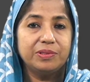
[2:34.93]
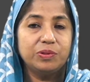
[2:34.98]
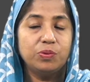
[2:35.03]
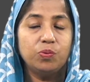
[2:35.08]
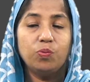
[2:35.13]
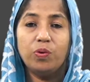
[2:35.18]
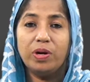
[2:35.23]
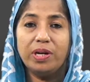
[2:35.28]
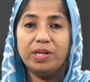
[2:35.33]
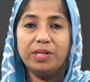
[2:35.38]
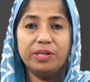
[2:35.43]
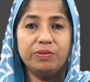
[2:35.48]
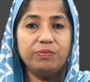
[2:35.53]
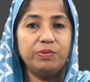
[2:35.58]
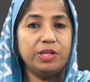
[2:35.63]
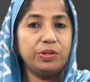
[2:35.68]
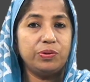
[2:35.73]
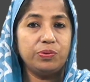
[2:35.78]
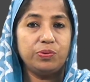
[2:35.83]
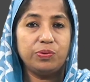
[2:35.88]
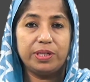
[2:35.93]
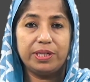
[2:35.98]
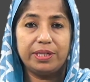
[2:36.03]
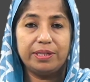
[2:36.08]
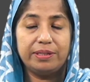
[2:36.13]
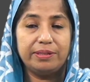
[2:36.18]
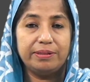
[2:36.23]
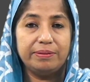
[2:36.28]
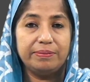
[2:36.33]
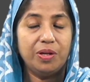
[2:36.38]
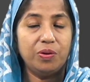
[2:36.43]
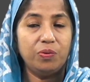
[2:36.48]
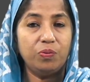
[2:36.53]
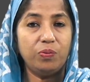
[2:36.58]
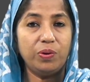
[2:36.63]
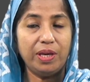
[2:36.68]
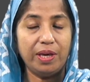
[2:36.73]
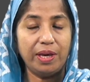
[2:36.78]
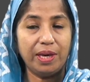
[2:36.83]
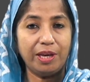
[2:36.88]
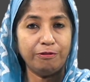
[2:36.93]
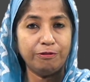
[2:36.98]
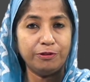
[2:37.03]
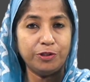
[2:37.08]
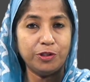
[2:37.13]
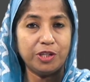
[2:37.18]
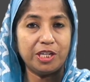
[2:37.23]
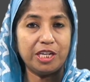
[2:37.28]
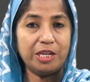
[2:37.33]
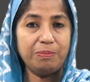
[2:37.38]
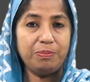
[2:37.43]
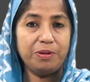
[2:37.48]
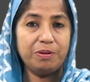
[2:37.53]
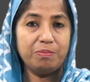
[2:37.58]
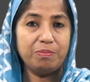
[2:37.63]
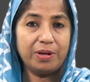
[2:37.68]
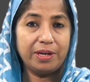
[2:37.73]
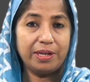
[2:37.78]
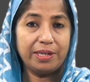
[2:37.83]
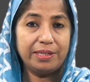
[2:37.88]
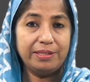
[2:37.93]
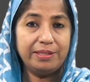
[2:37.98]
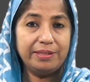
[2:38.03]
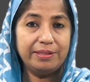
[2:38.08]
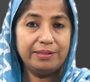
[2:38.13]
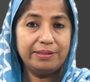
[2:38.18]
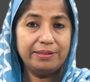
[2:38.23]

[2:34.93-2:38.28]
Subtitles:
Why did we do that? We have to keep in mind